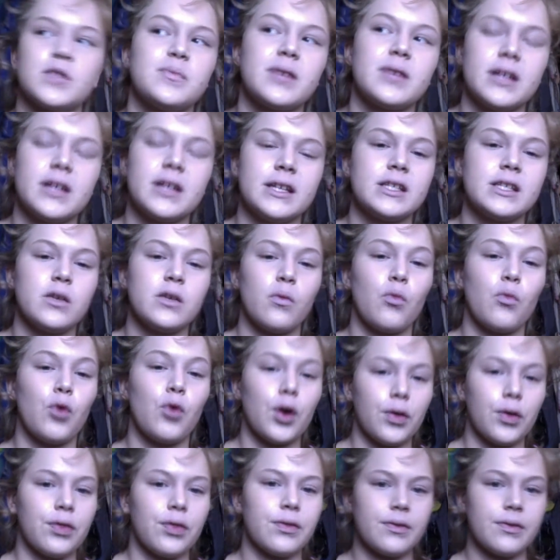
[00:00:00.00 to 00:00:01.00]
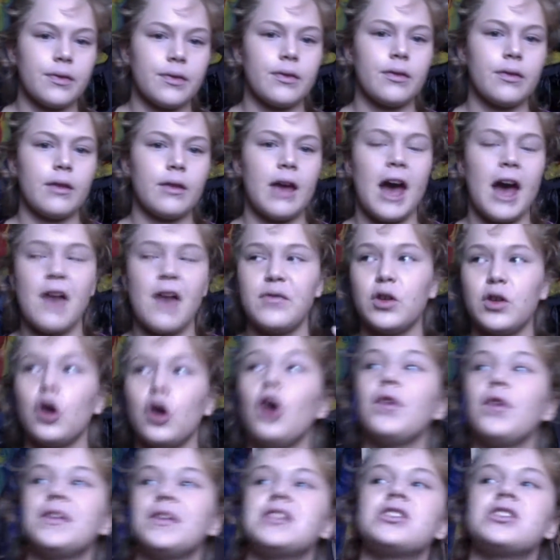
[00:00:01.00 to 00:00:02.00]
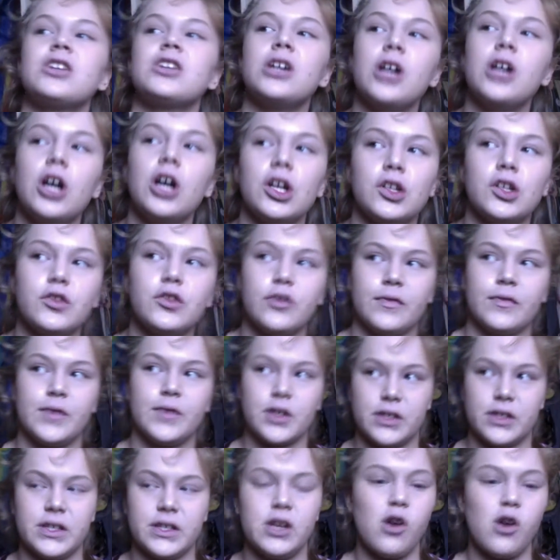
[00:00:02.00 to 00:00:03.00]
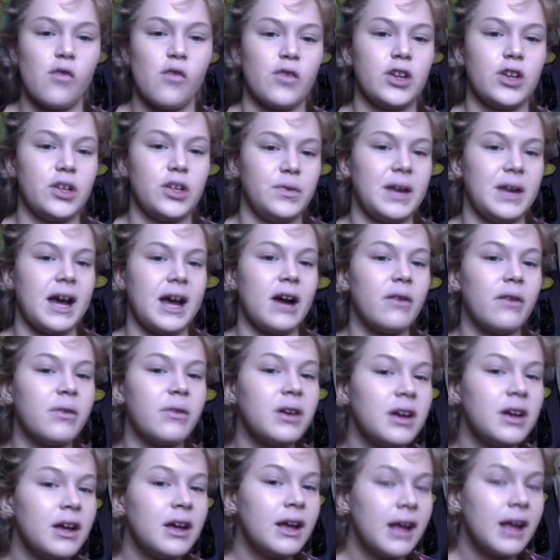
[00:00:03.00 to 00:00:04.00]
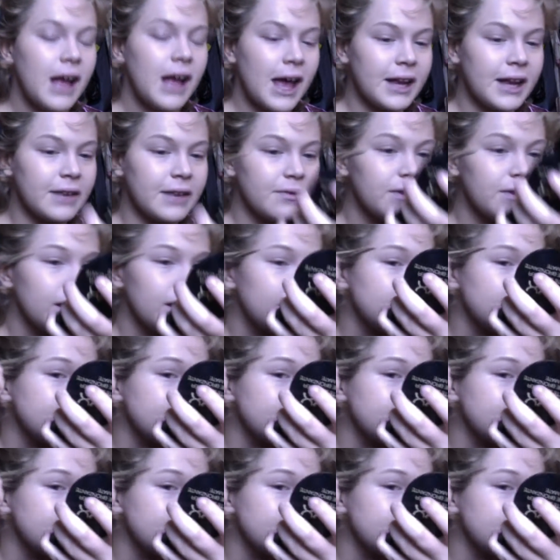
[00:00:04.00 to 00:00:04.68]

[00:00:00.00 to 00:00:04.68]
but is it worth having all this controversy over you now? And it really